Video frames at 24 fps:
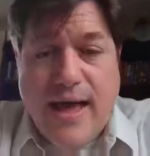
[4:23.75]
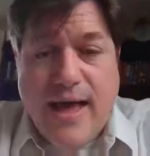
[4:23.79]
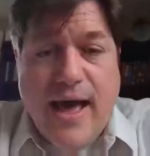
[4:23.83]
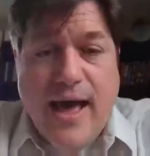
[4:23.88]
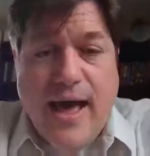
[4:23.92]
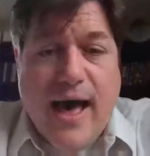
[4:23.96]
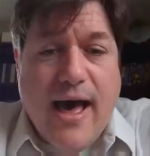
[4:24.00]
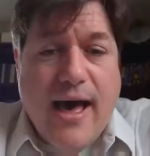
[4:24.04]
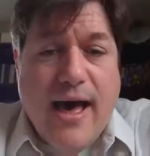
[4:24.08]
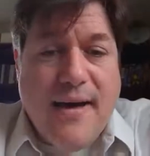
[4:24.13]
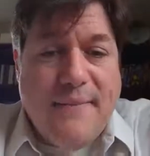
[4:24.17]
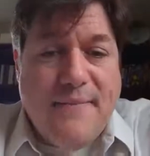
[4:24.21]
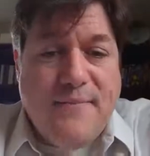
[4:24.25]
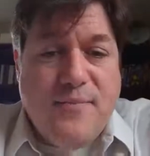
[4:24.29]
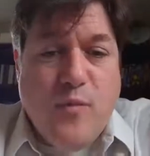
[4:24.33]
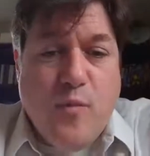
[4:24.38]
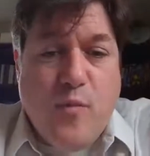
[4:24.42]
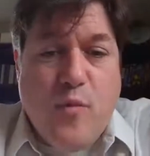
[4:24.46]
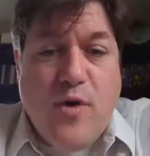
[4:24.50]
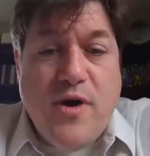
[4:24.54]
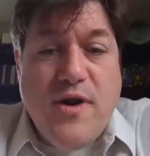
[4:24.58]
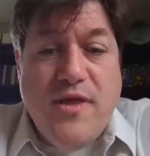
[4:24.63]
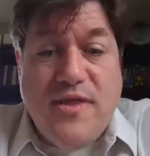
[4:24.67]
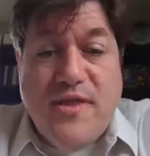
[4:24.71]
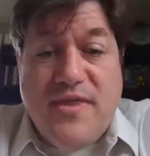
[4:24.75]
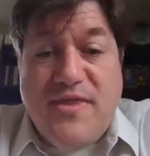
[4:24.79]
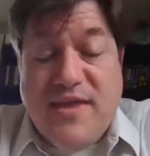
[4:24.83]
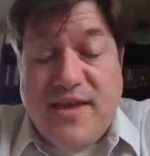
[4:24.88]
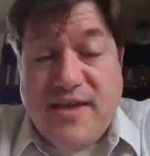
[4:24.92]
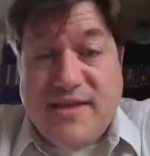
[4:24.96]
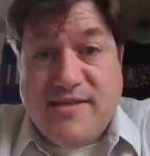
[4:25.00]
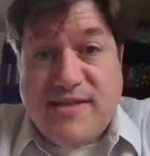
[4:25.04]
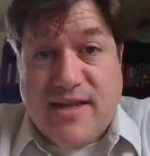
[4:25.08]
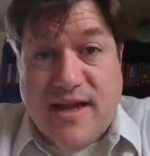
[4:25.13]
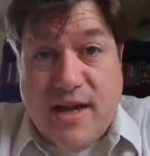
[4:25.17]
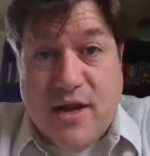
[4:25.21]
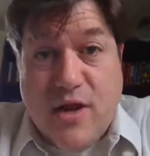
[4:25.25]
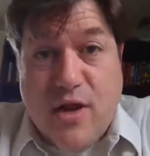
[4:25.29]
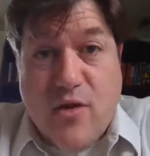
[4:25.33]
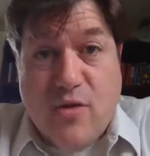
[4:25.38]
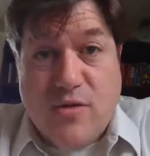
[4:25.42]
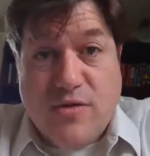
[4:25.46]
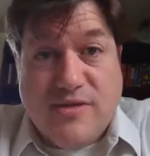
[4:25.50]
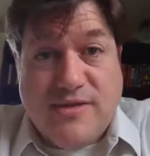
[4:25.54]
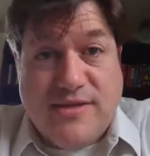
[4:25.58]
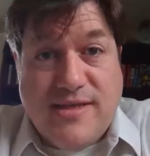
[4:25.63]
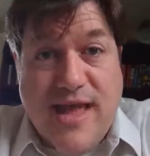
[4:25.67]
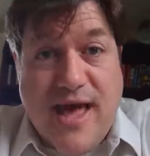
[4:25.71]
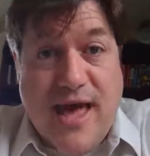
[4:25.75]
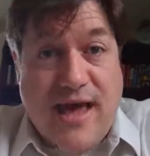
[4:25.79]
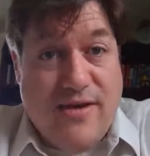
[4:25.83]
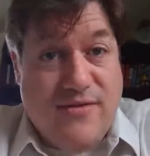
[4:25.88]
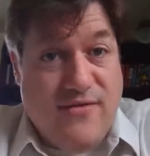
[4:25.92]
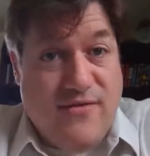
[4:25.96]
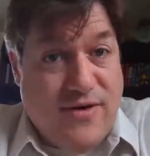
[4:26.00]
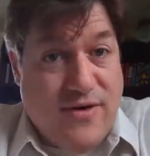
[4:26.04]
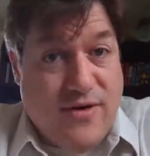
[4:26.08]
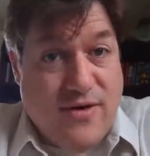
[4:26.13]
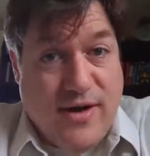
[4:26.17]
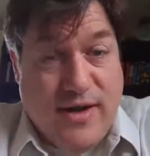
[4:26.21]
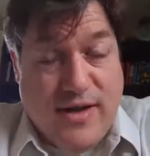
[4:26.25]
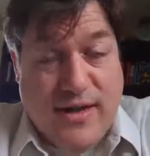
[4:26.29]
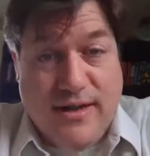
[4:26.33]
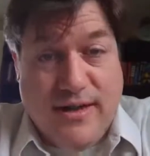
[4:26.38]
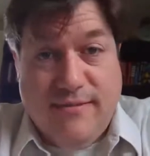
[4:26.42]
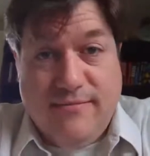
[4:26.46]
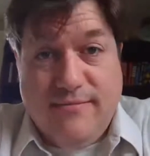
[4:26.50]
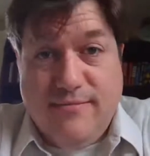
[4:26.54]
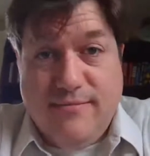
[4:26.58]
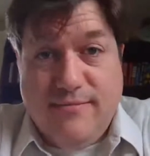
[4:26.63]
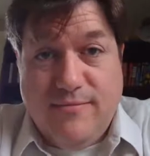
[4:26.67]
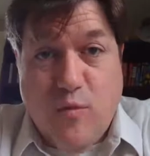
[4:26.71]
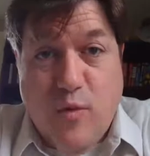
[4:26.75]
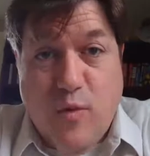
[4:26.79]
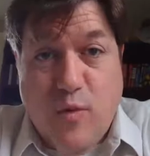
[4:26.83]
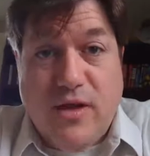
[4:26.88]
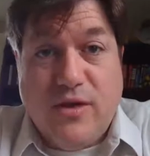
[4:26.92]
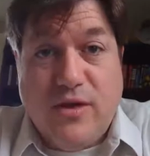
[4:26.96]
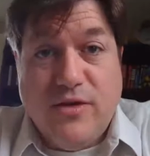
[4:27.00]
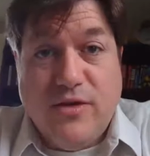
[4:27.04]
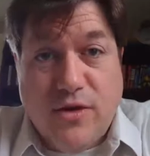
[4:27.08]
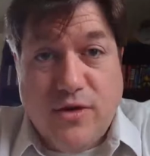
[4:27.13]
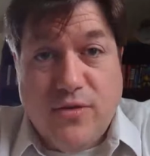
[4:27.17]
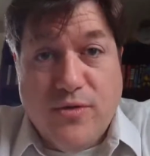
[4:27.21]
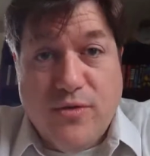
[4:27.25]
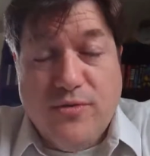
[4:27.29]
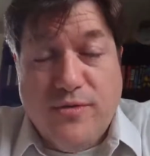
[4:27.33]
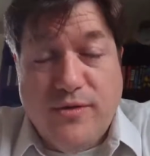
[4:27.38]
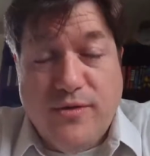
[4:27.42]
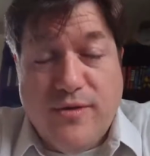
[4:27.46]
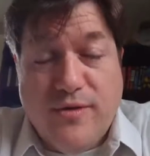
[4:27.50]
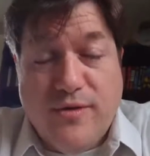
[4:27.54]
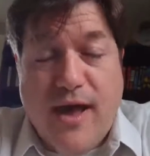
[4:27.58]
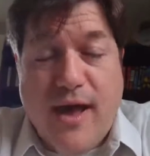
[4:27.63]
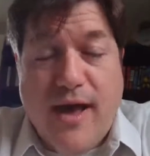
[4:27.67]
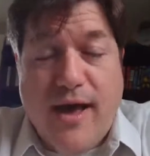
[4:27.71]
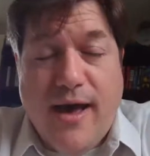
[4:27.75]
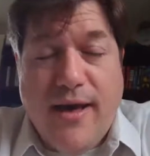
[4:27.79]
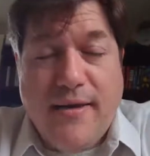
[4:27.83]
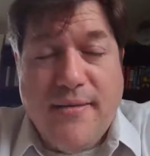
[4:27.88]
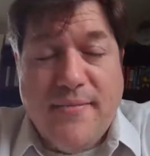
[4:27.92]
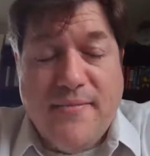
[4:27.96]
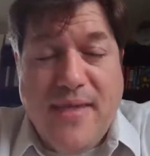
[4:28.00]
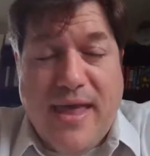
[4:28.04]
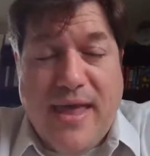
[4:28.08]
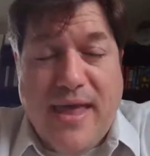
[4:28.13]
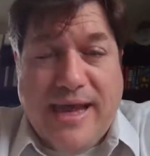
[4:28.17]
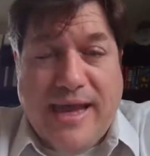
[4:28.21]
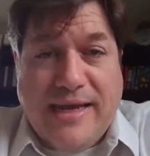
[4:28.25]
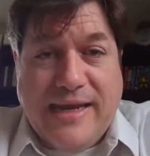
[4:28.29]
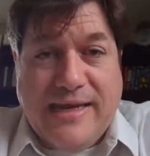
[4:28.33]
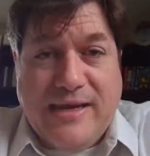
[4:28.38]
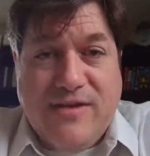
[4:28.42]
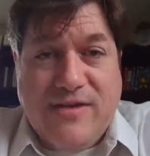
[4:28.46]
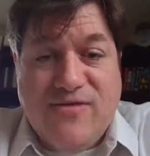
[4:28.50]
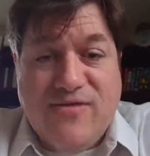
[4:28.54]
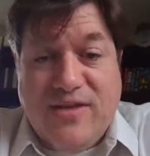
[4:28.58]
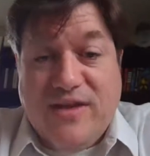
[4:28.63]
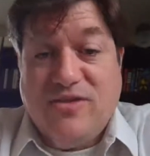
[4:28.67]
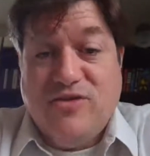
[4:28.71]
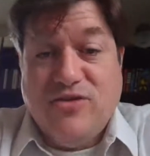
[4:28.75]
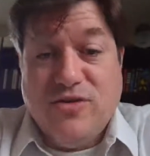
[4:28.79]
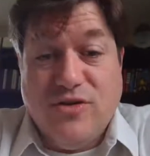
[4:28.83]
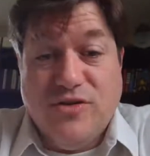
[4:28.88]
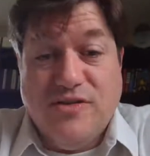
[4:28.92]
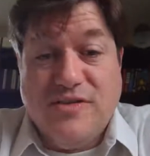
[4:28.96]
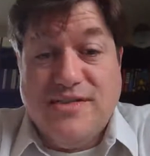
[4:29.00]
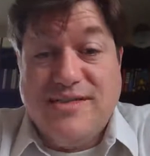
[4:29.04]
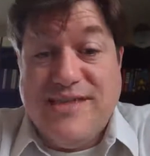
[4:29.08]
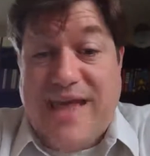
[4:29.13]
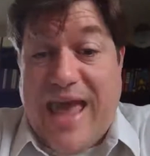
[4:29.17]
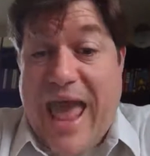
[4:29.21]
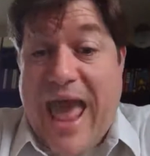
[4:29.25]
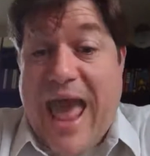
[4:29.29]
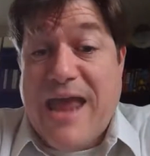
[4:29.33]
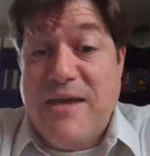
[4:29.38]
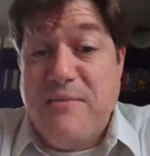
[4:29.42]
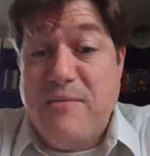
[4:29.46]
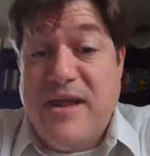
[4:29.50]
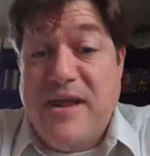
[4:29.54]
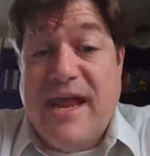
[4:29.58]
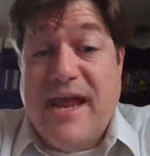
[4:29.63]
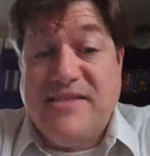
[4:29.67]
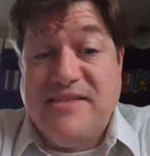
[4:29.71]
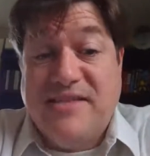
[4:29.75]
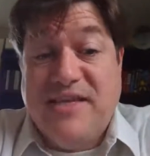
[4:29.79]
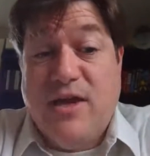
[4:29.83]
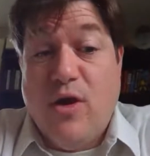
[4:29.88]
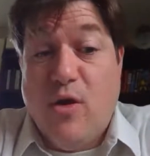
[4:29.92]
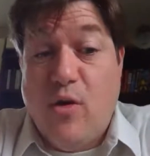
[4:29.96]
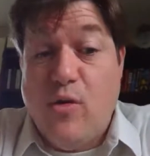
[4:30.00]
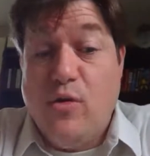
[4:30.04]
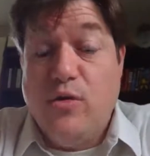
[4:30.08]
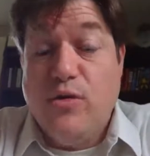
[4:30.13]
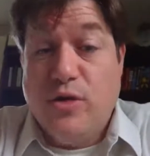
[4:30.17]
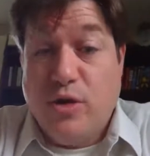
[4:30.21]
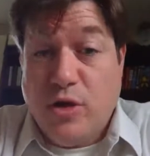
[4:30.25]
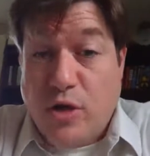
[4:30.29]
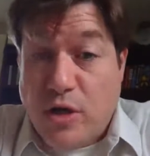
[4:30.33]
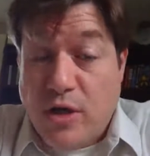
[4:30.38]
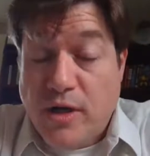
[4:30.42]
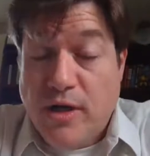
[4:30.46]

One of the things that I know is not a very well-known AD feature is this AdminSDHolder